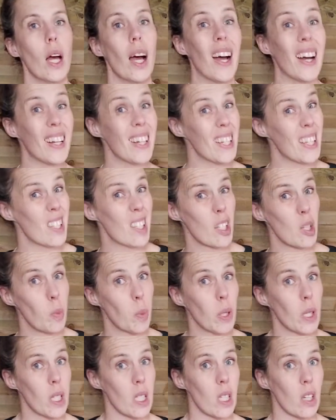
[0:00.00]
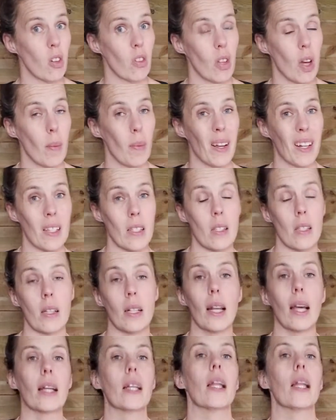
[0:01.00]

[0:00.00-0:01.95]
and instability on that balancing leg.